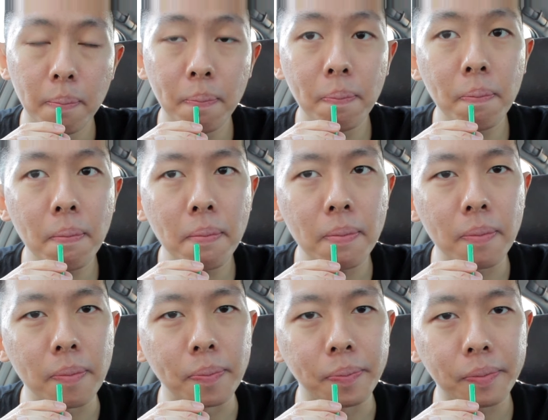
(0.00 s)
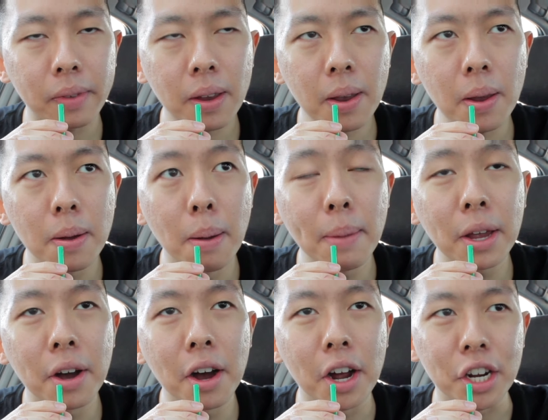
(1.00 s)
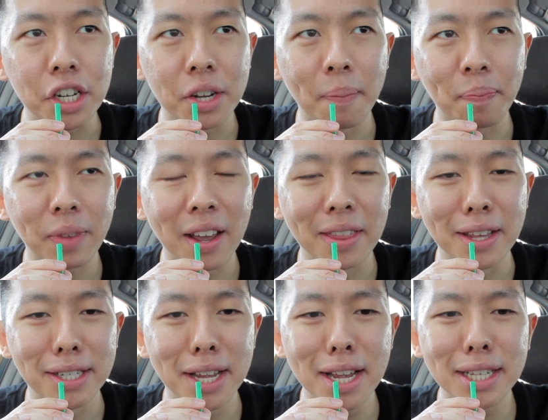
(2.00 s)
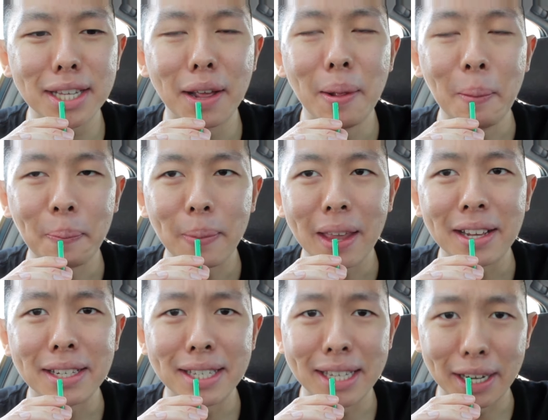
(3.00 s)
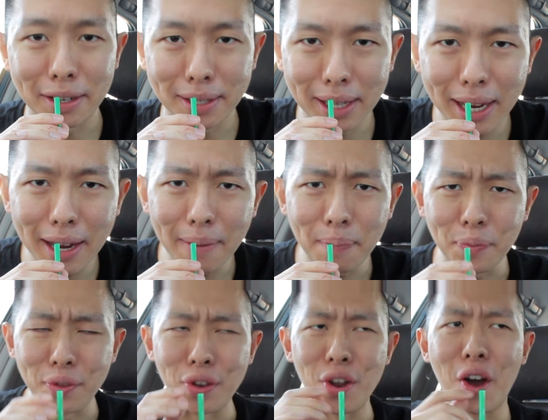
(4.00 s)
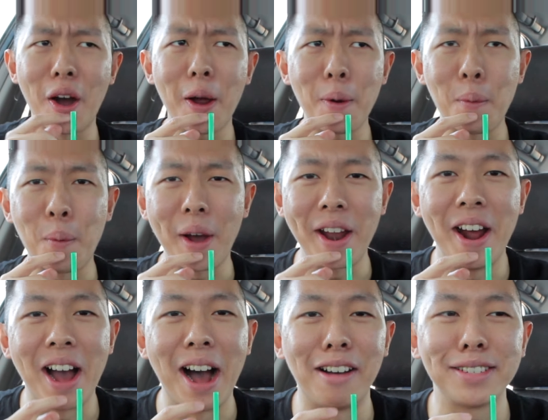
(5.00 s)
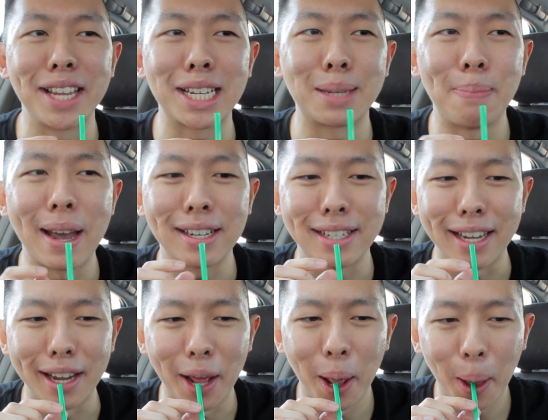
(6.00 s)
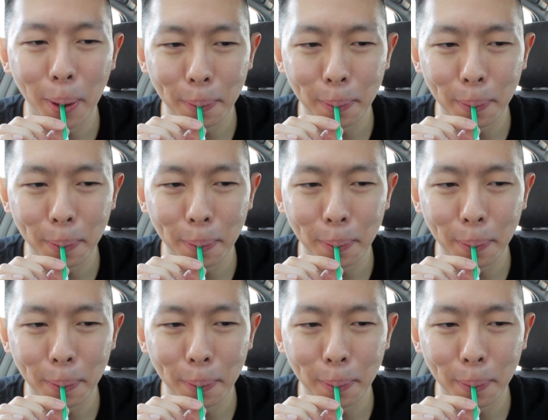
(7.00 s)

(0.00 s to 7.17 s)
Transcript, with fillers: Oh my gosh. This is seriously not what I was expecting.